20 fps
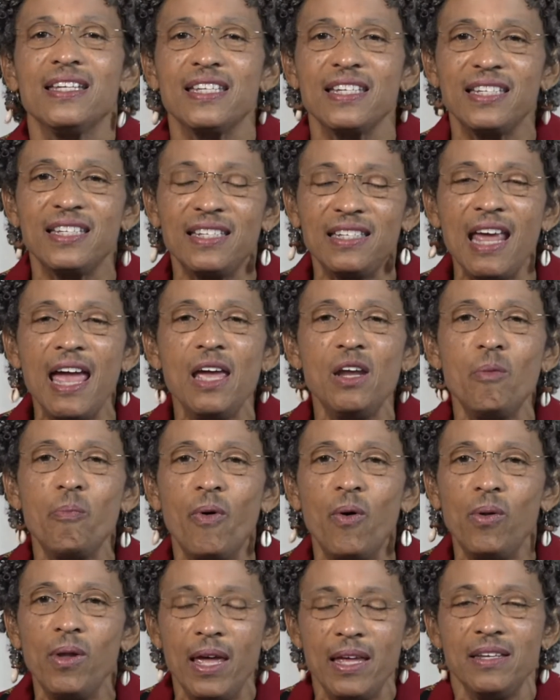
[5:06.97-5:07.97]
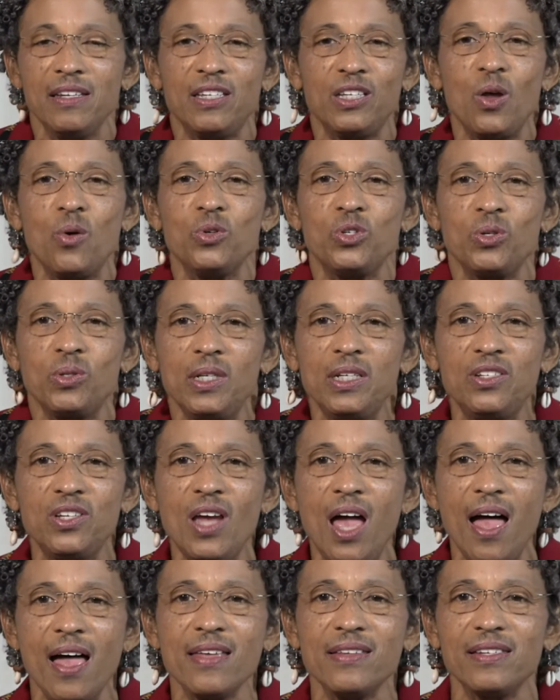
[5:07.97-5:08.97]
sustainable, and socially
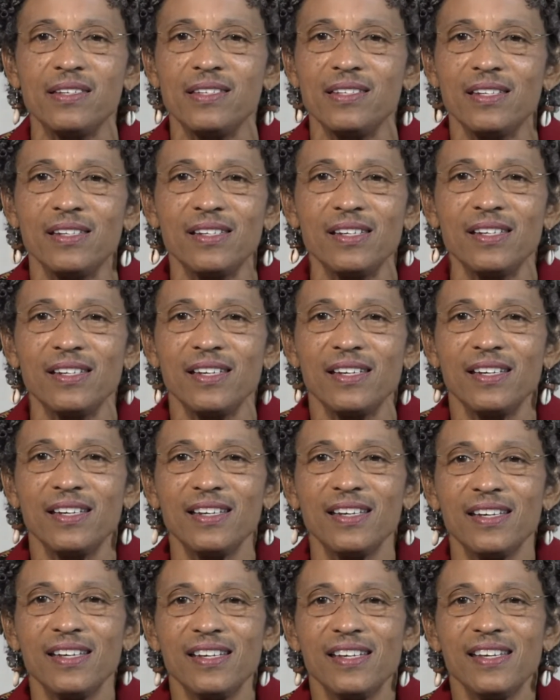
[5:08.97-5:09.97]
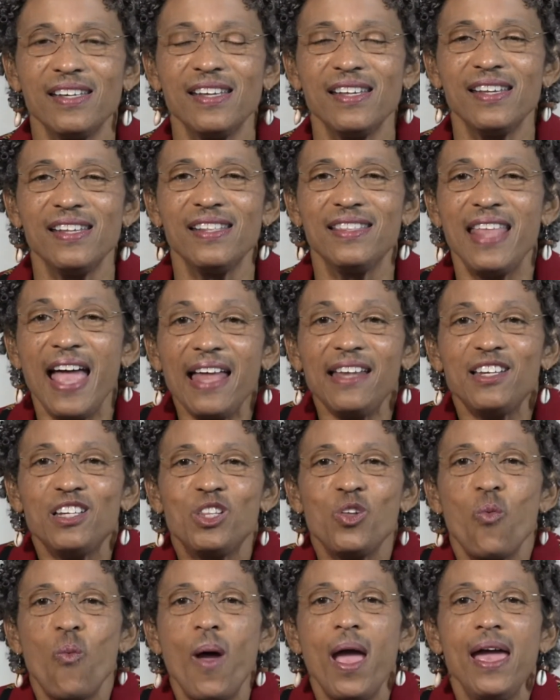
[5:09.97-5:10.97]
just. That's
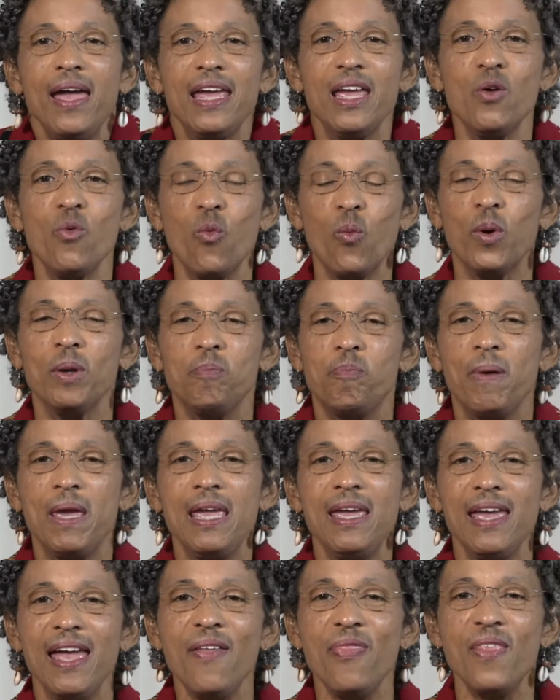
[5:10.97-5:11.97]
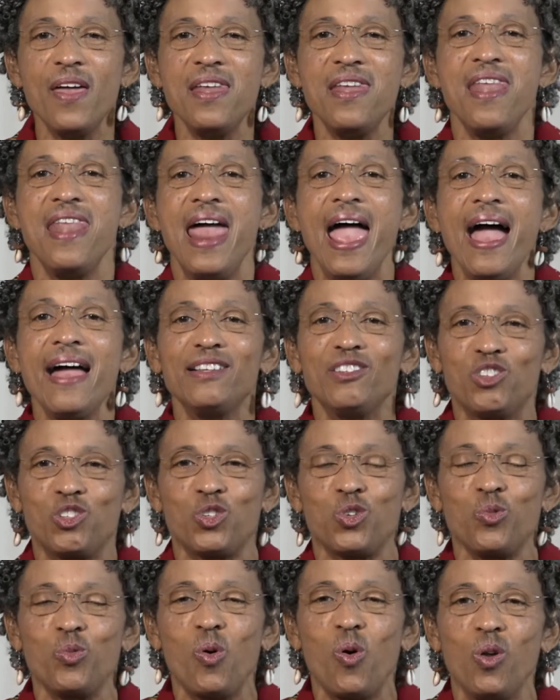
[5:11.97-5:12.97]
the way it would be in the
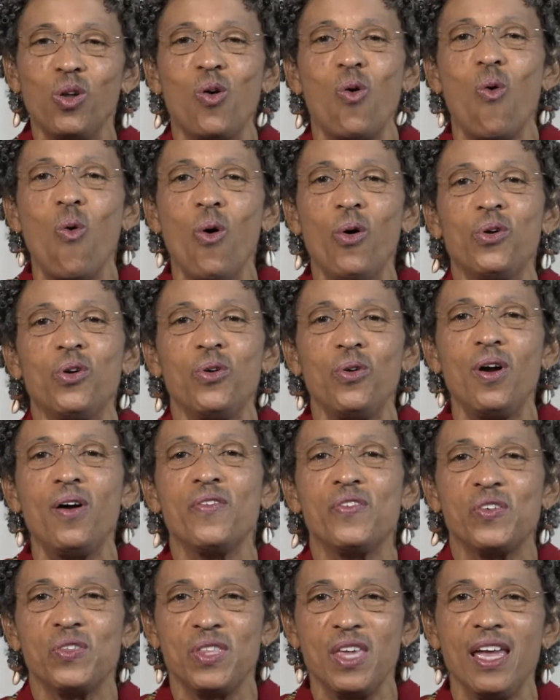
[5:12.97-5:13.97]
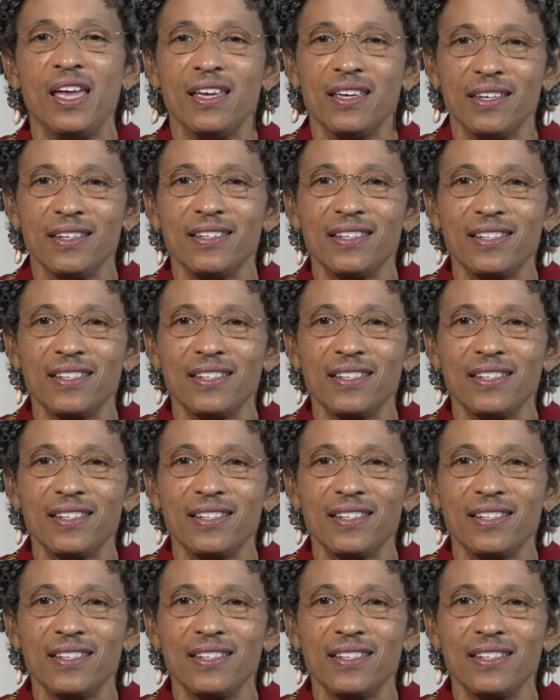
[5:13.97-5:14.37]
natural order of things.